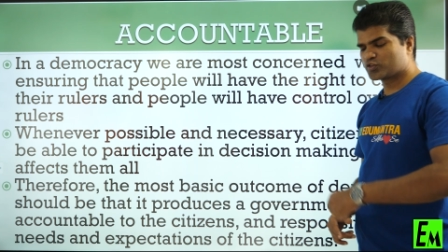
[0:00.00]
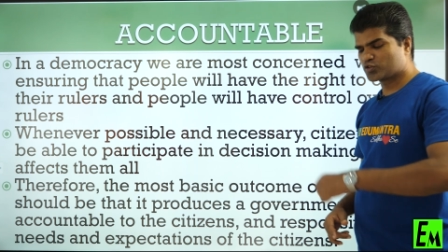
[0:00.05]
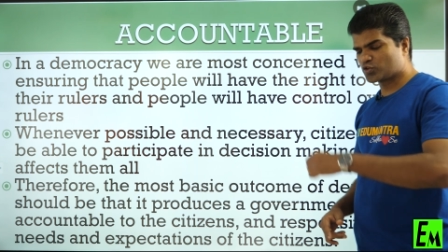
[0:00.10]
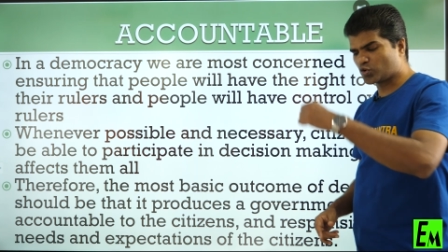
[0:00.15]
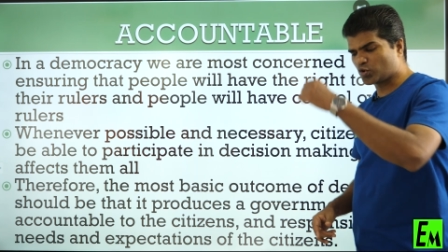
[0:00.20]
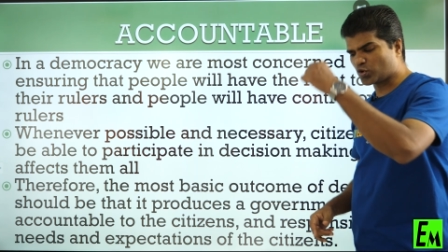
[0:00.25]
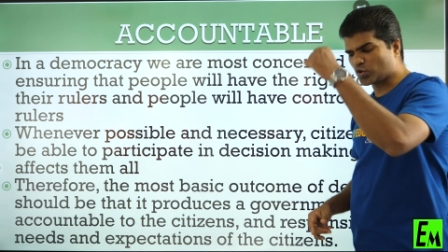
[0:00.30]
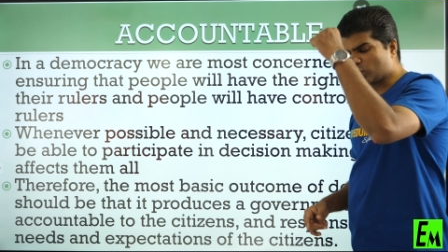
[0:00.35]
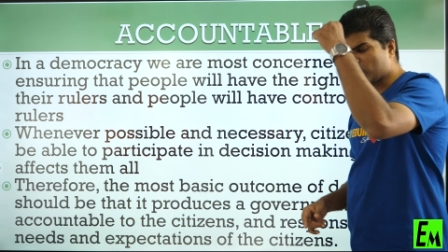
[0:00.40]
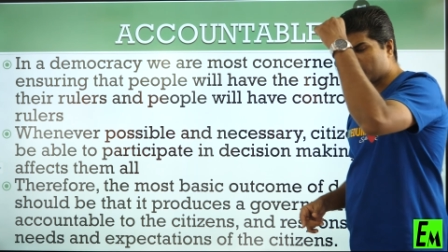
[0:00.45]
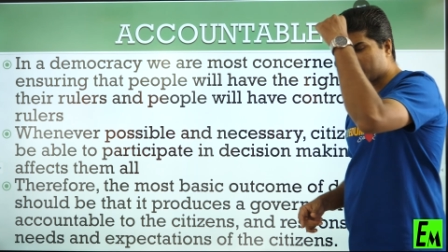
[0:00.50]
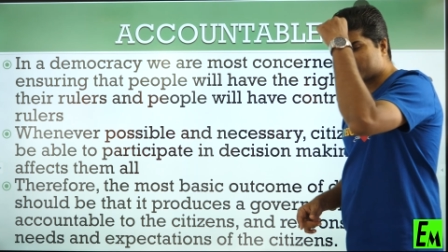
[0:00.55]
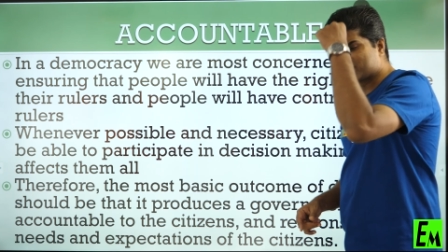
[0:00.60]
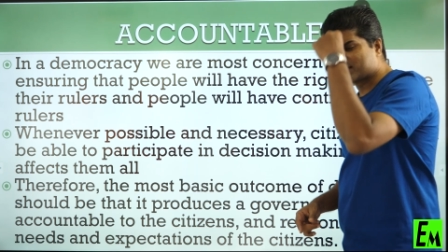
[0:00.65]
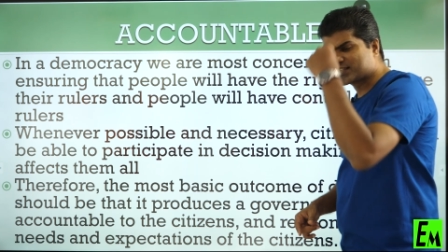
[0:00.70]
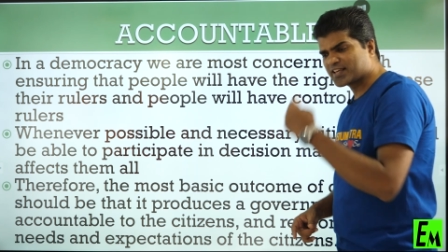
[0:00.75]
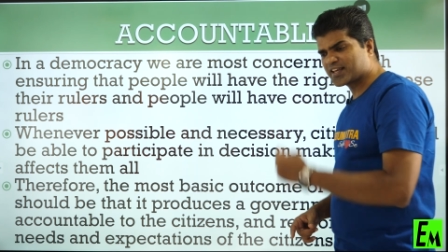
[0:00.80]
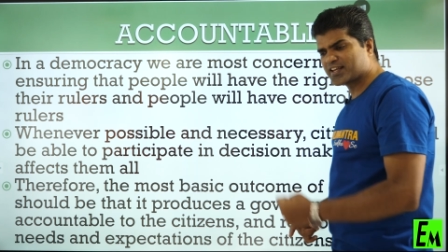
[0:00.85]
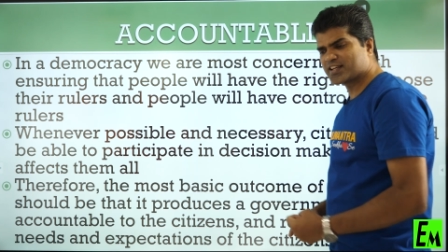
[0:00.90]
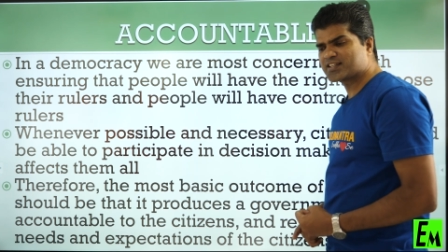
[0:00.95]
So
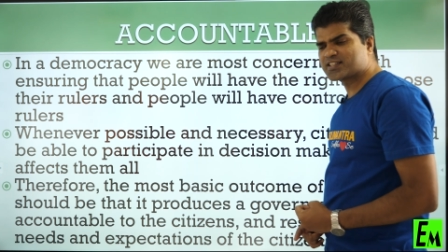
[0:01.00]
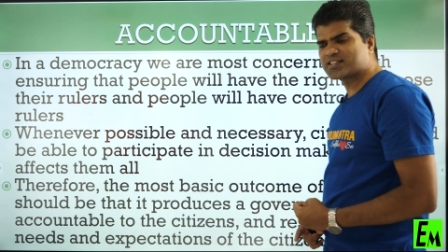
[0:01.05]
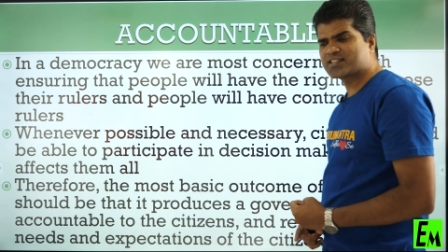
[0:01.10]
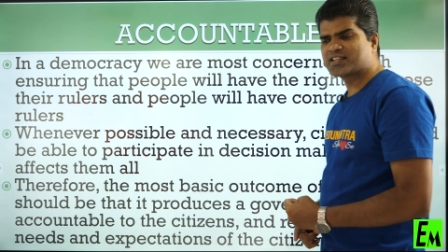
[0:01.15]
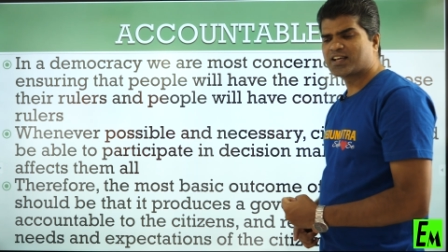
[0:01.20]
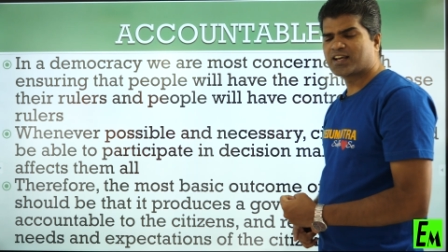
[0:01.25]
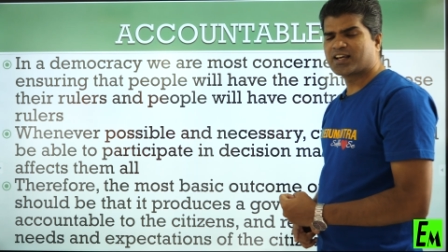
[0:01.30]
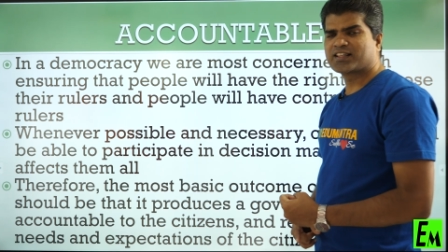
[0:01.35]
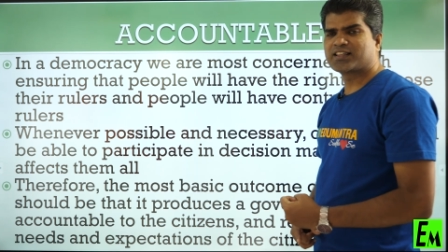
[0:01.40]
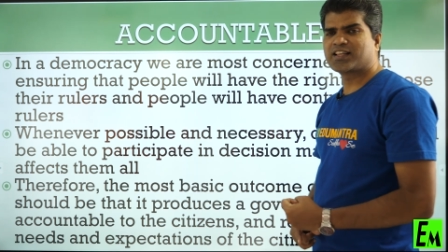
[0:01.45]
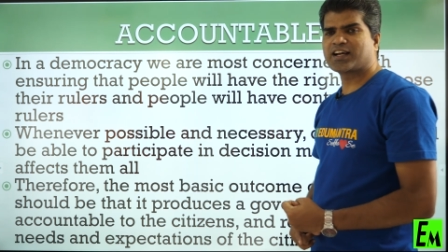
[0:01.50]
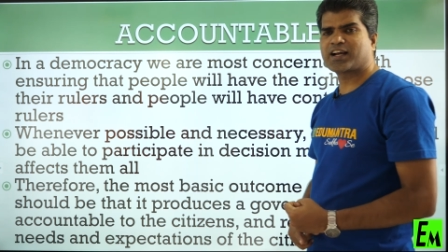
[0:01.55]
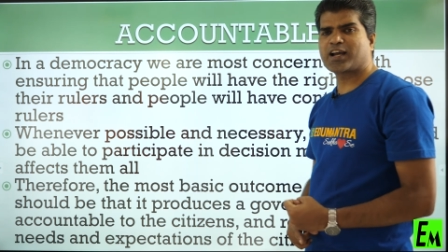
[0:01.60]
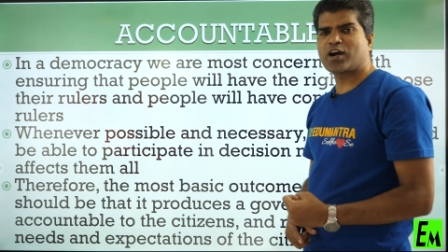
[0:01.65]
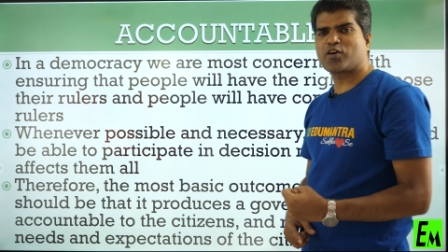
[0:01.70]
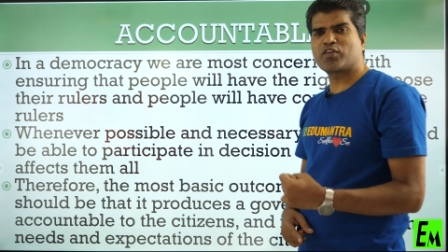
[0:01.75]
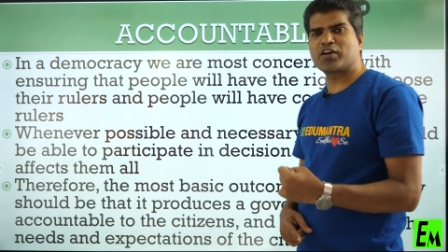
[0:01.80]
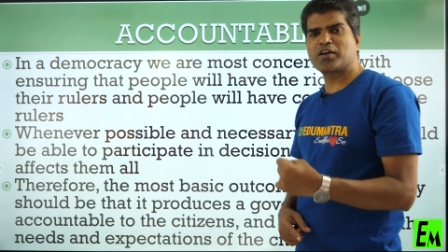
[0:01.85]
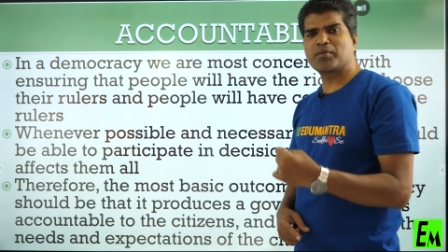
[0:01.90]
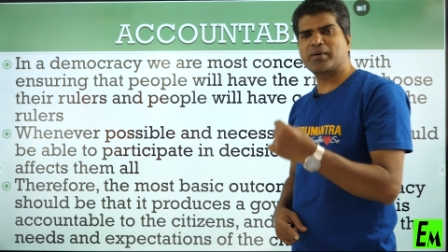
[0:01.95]
since the
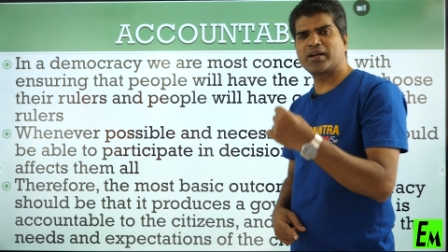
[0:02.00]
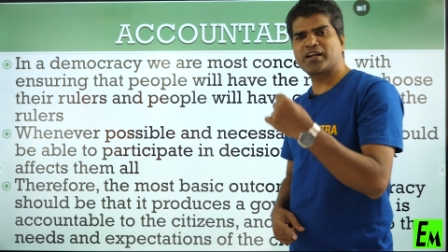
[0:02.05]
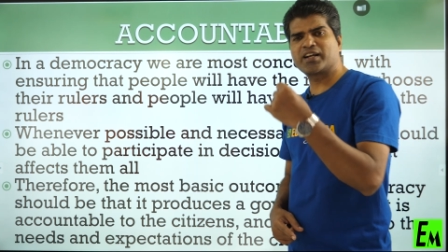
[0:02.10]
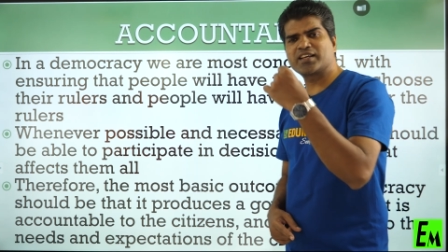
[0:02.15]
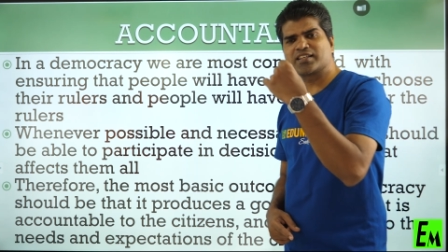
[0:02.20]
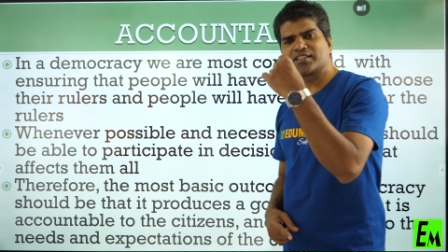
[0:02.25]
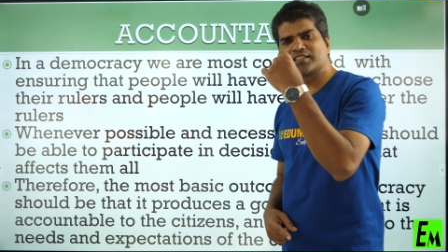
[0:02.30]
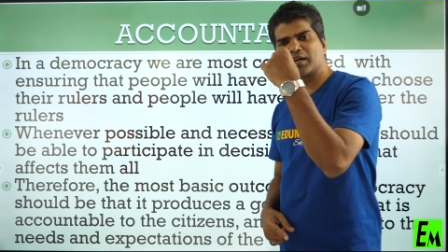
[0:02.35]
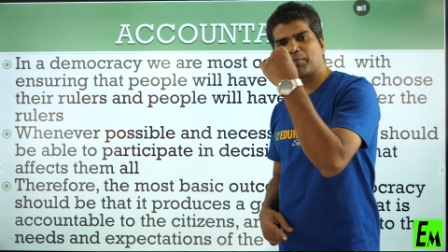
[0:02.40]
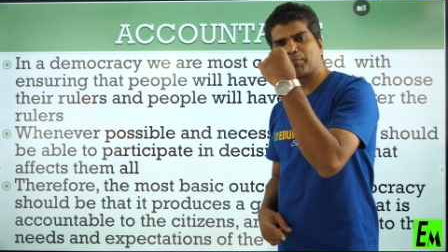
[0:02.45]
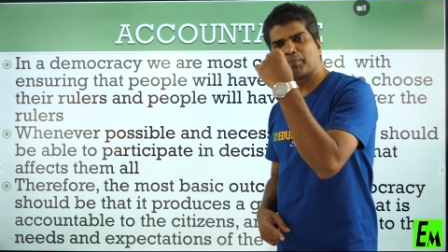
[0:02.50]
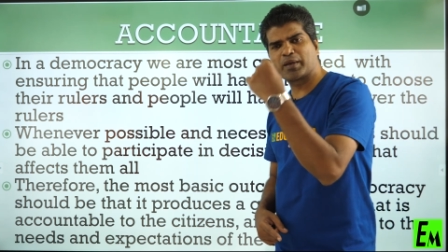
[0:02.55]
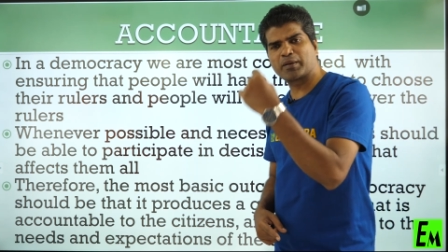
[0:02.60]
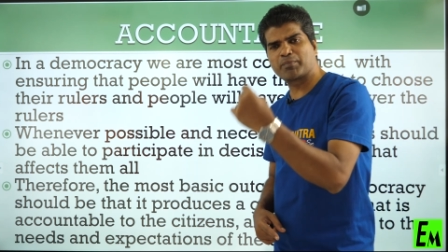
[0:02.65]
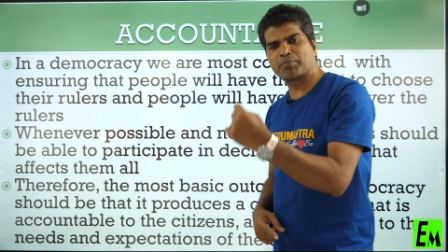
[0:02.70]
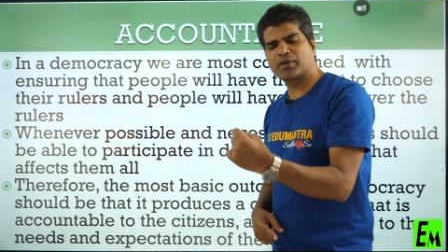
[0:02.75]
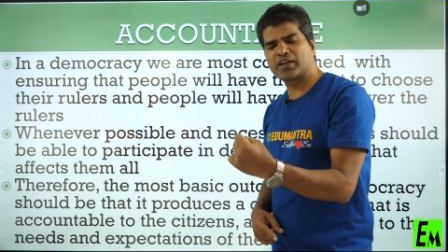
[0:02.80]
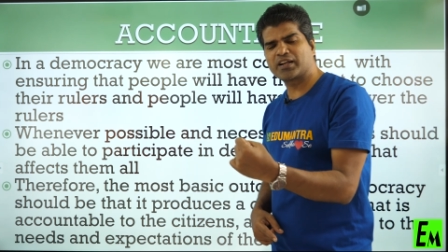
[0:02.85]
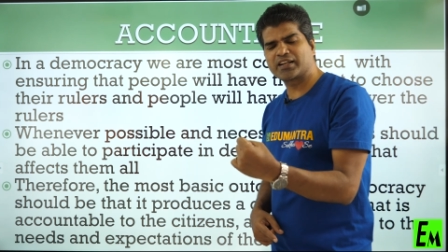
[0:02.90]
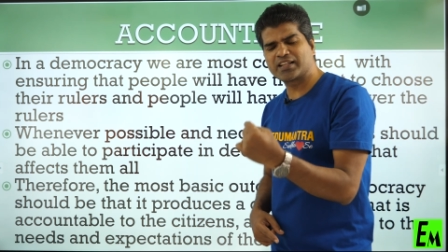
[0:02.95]
government is the
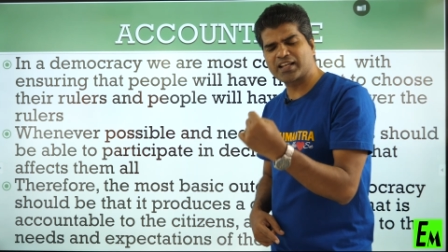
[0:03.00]
people,